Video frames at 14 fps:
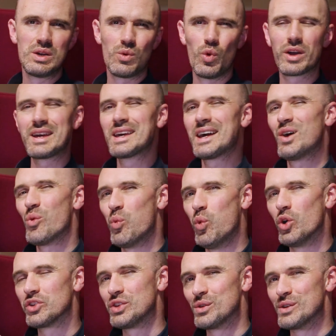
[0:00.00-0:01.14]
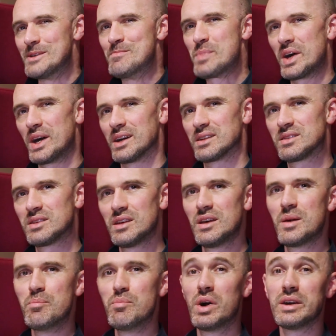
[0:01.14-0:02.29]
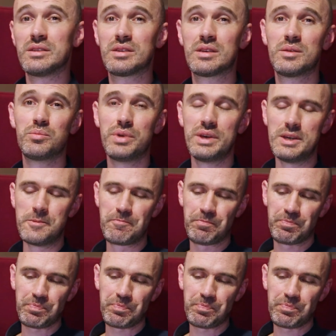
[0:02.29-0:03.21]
working out what your impact might be.